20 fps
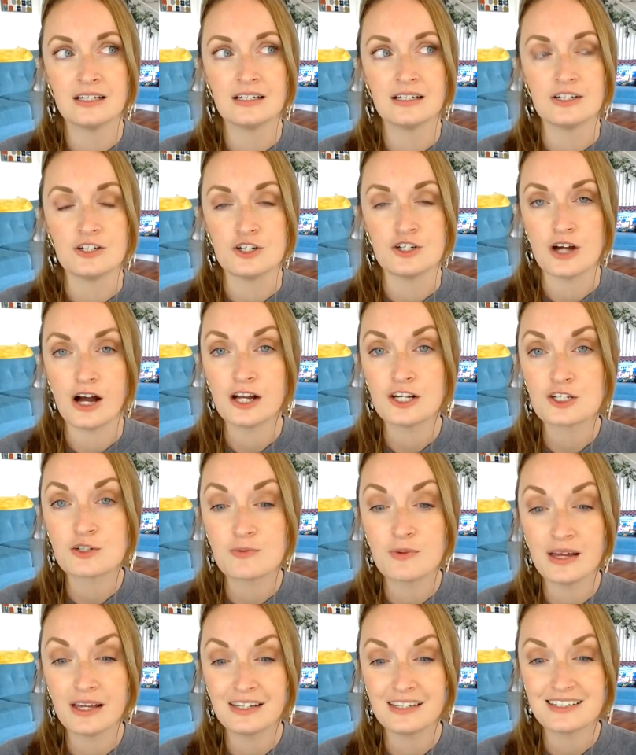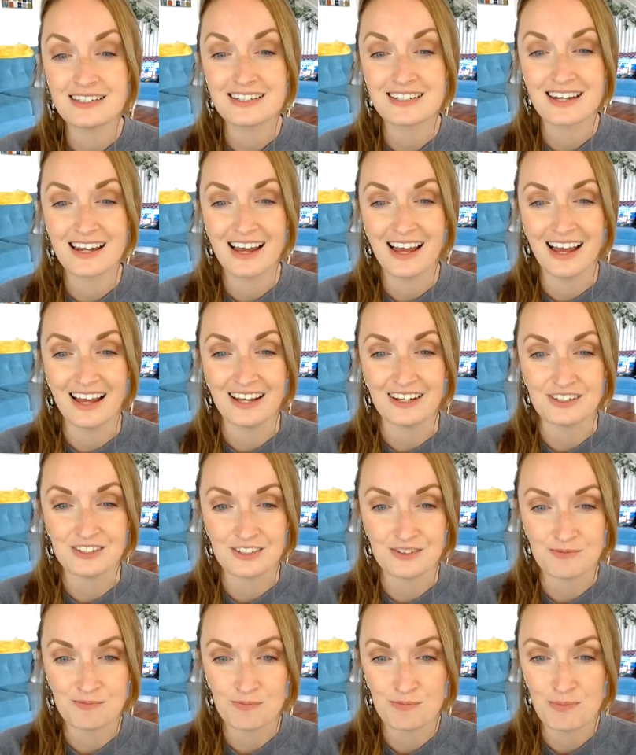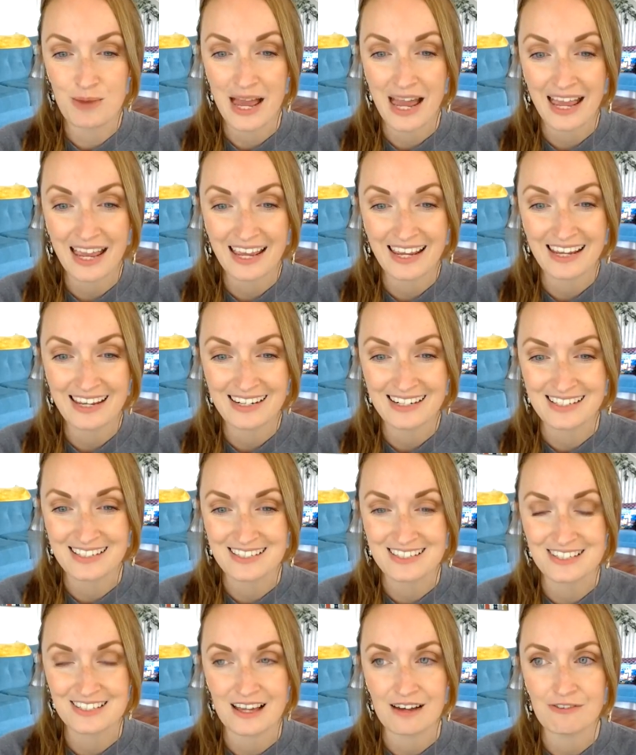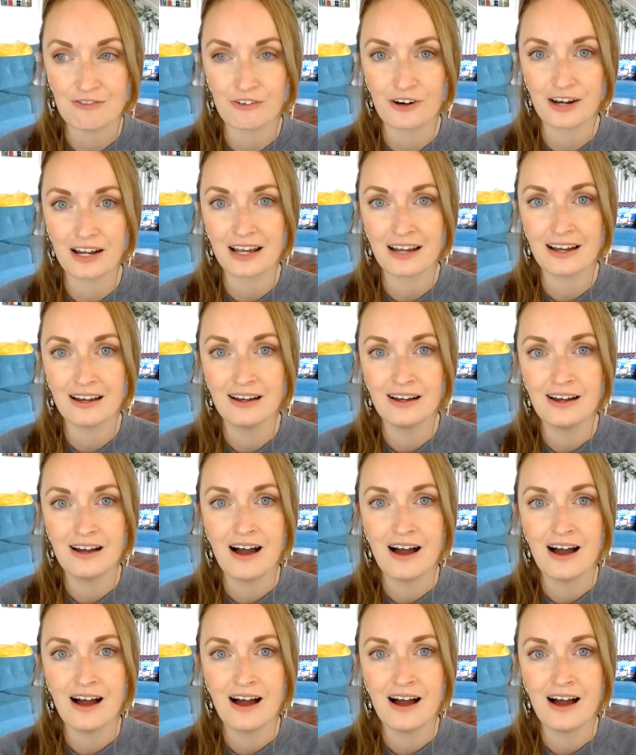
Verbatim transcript: judgment and pain and suffering